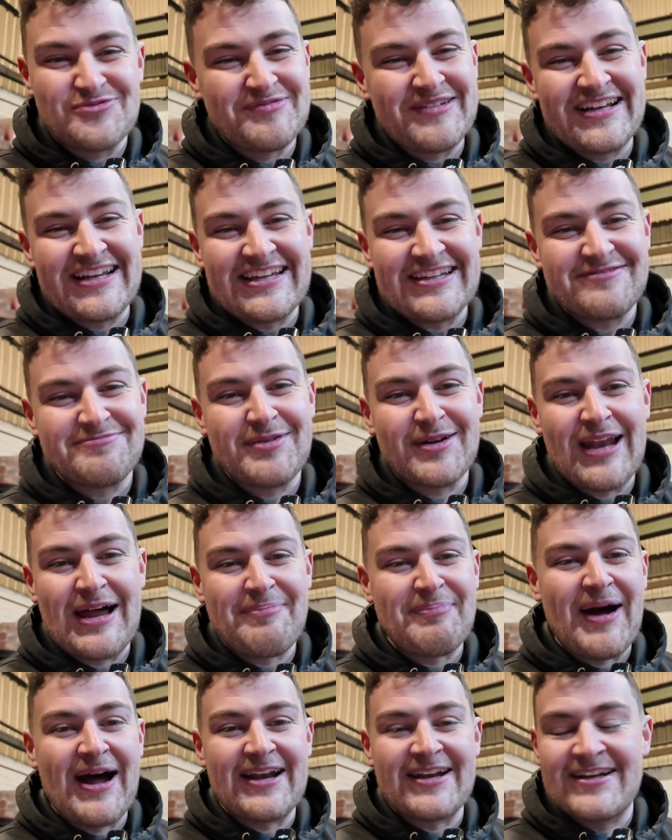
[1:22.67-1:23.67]
unbelievable,
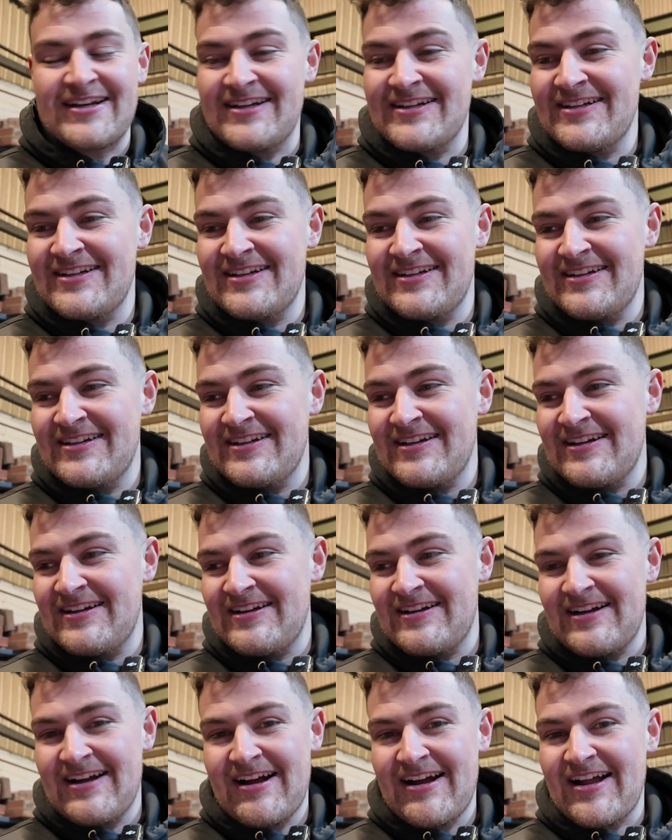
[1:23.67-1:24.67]
that pattern.
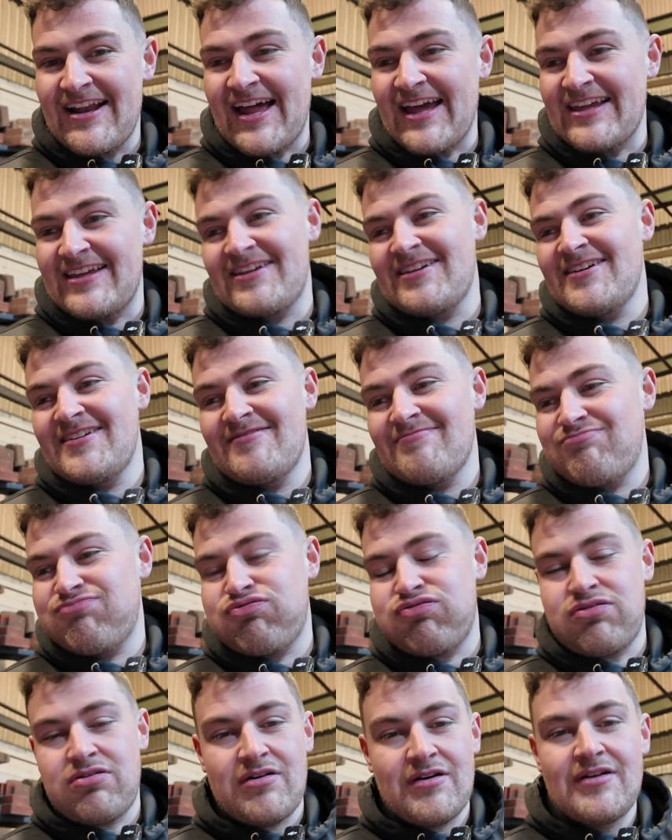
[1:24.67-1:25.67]
Like,
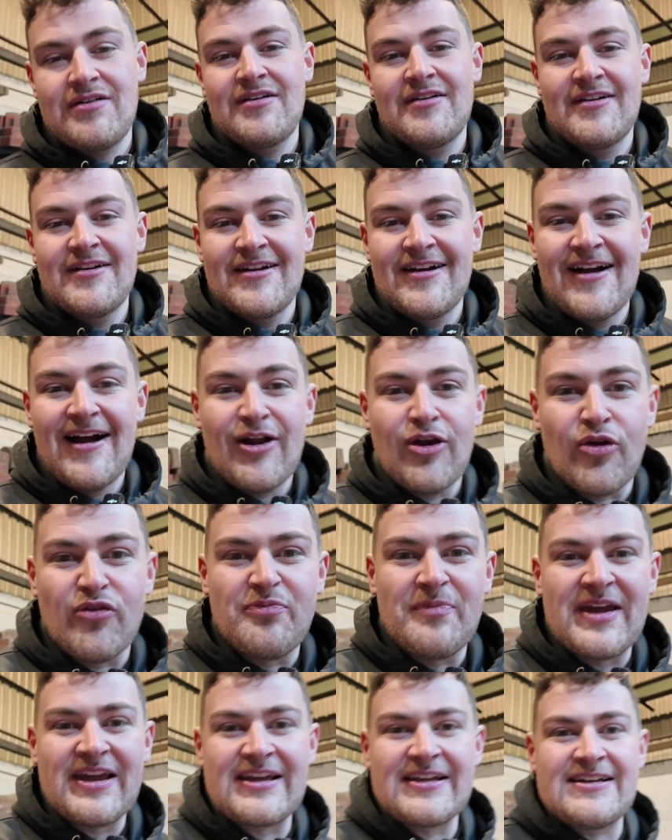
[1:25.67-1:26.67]

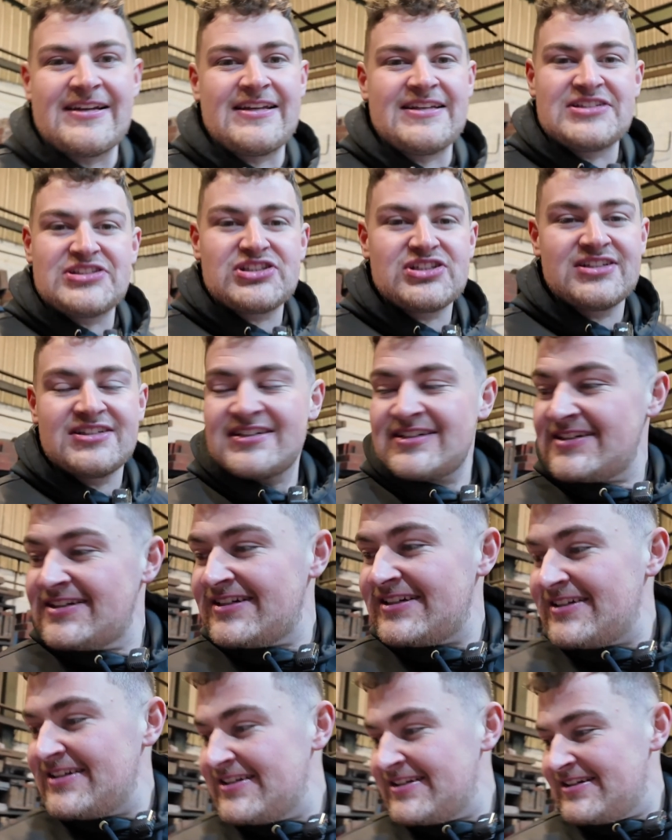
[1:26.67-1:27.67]
love making these.
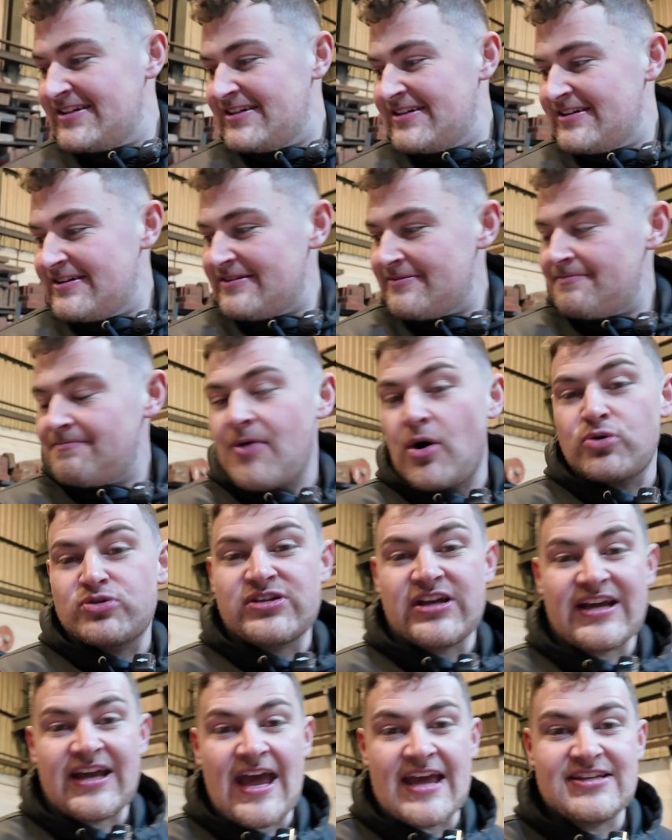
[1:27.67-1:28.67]

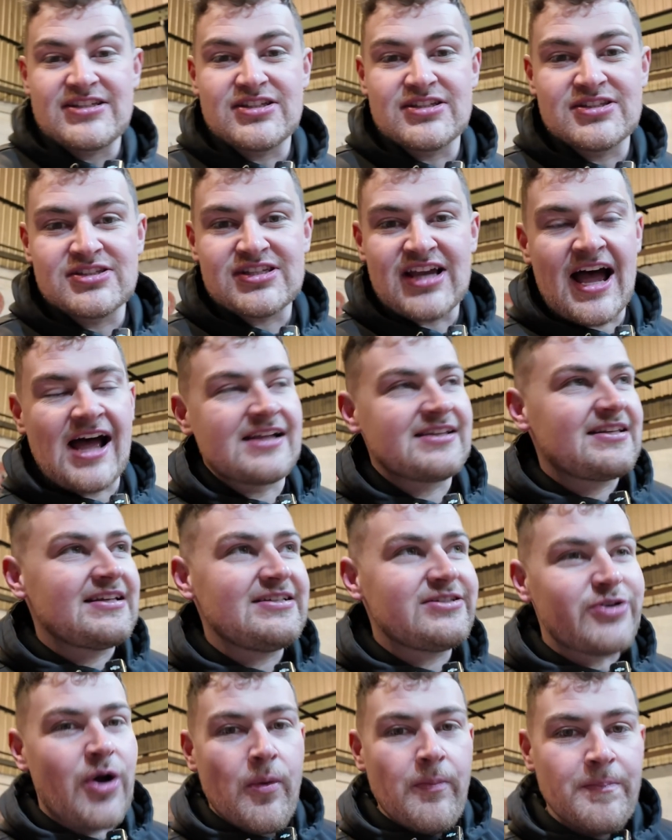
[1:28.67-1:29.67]
Motor casings, aren't they?
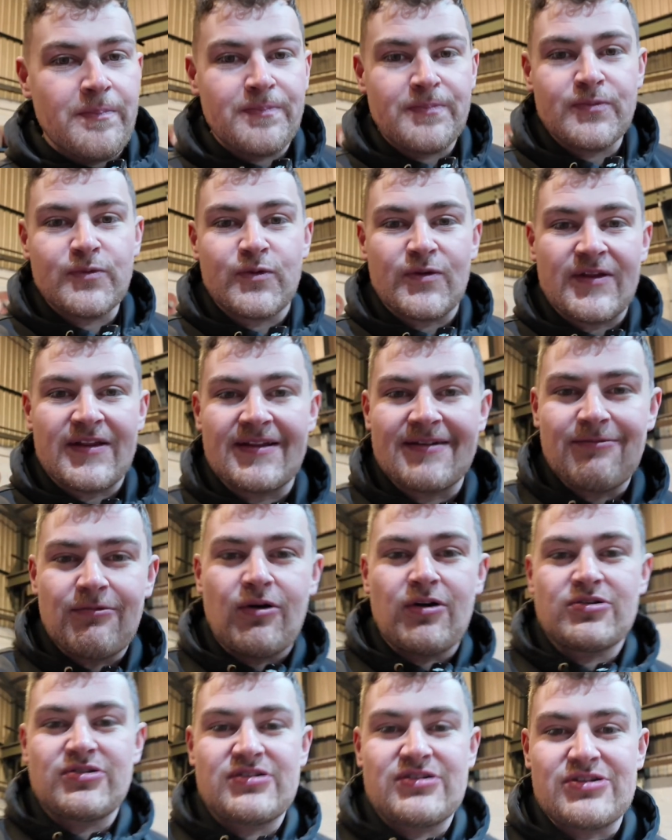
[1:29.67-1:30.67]
So
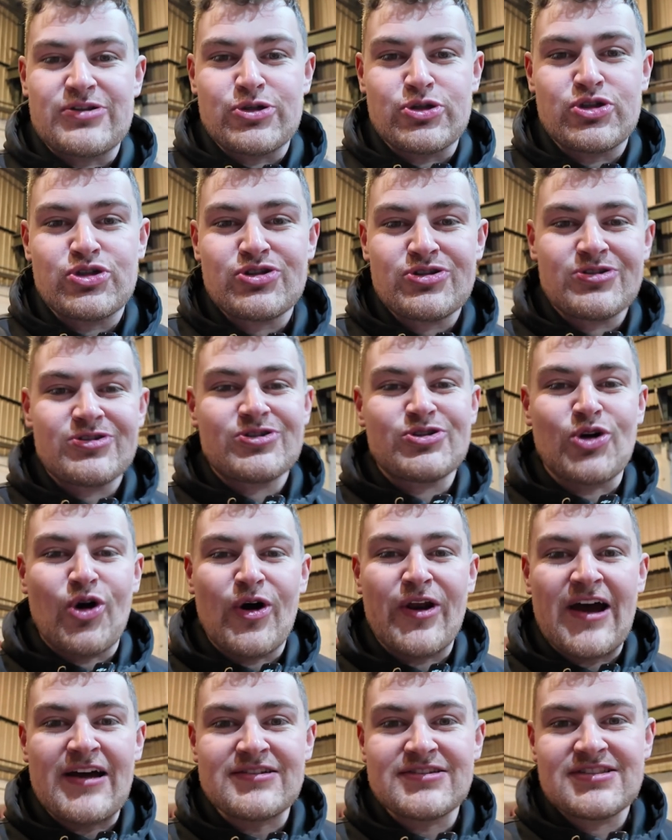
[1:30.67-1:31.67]
just
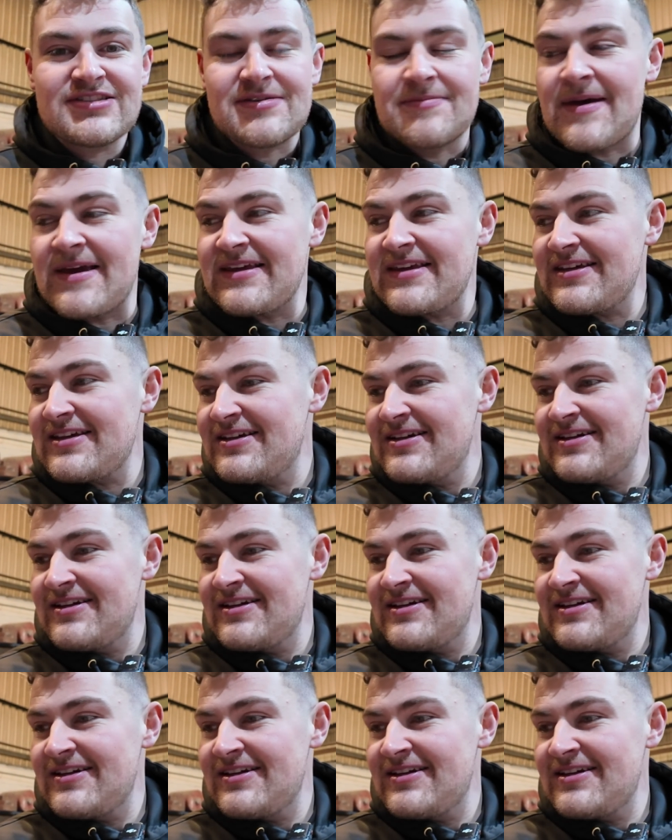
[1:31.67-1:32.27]
something else to make.